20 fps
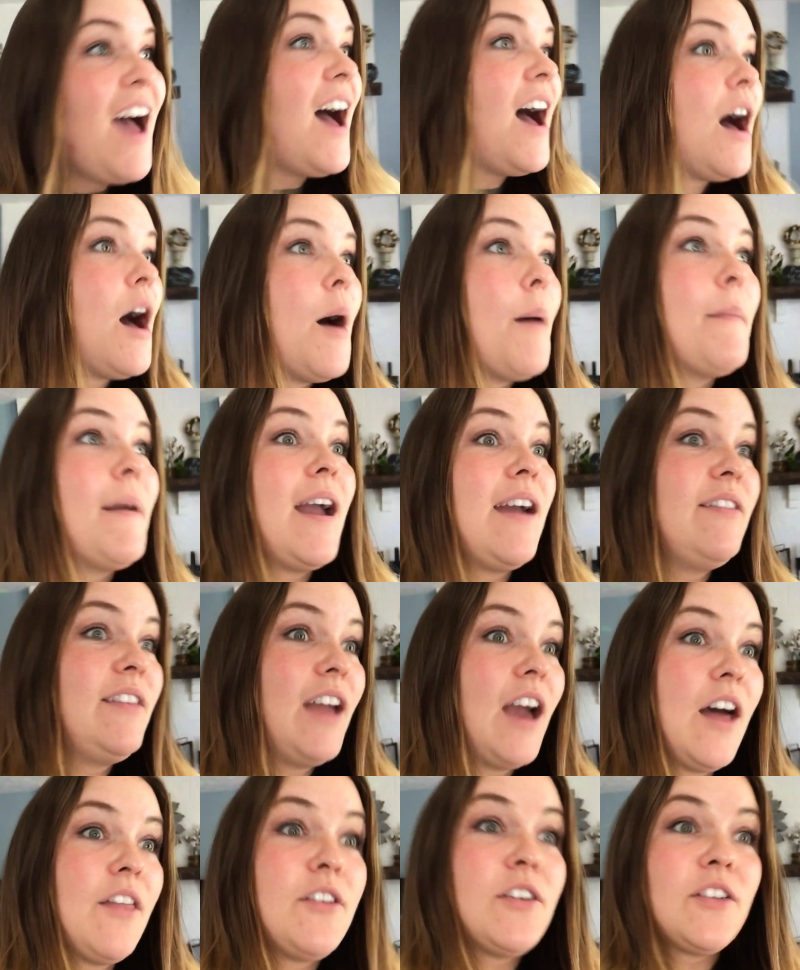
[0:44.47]
Um, and
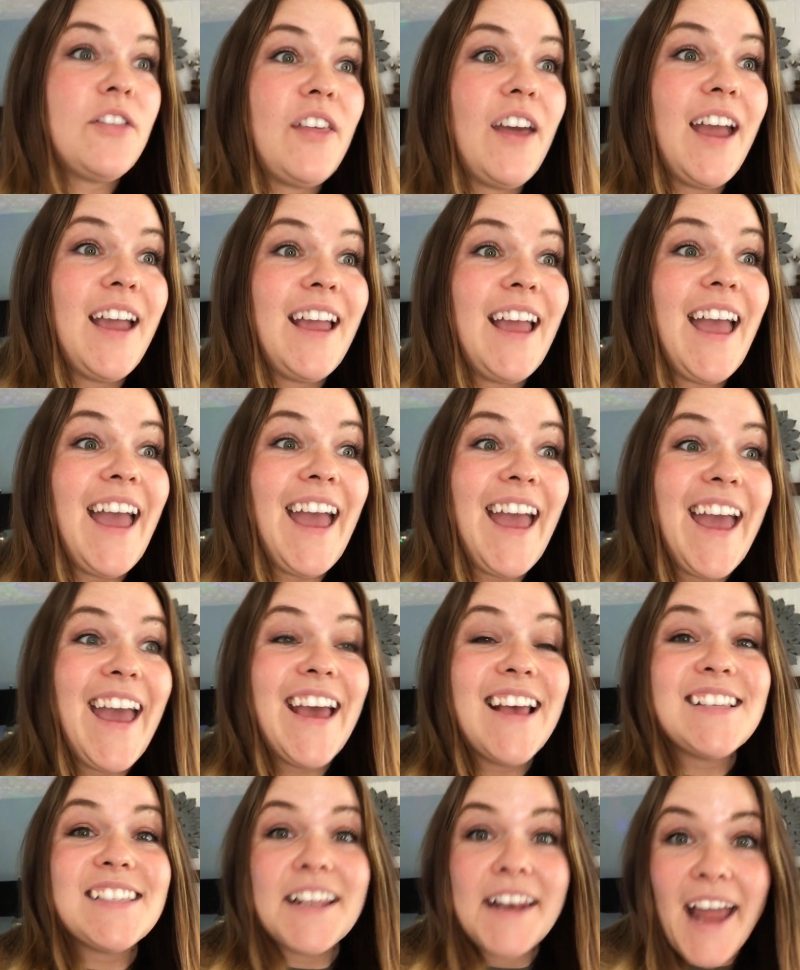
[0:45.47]
the other thing
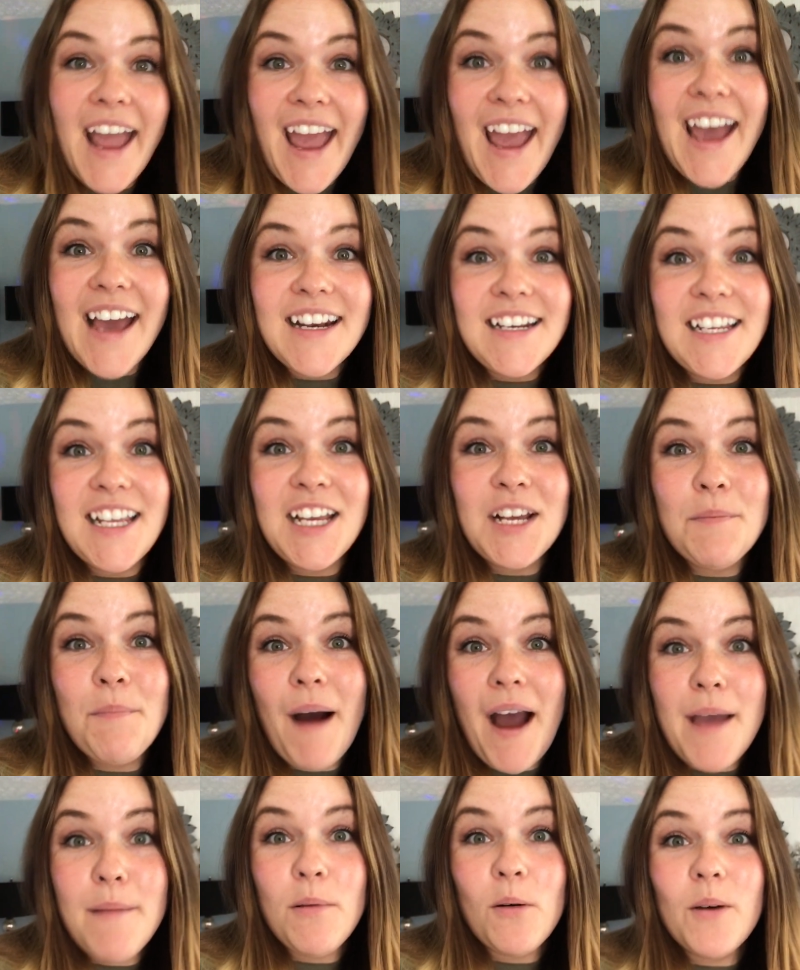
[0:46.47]
is an antique
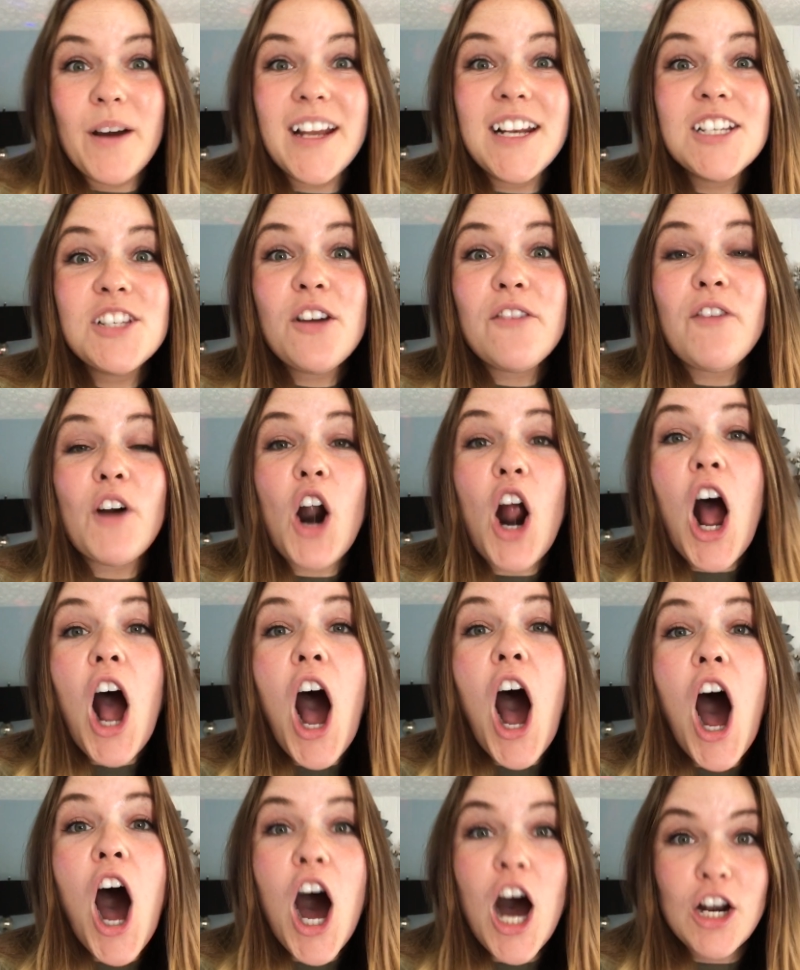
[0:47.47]
Bible. It is over a
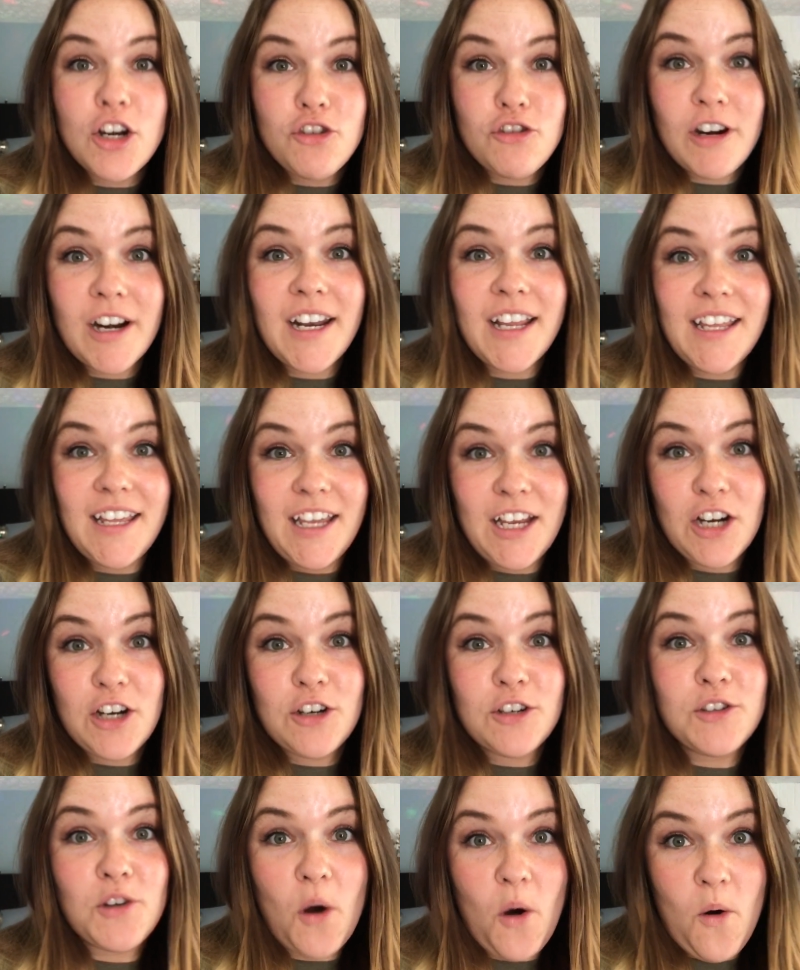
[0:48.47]
hundred
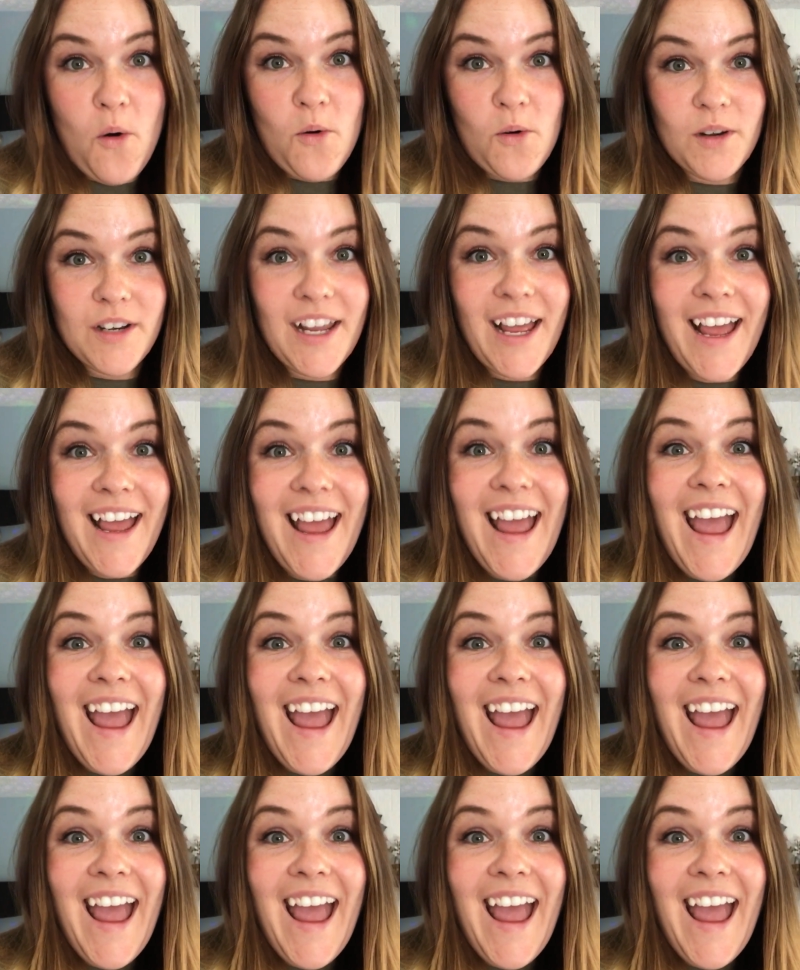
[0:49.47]
years old.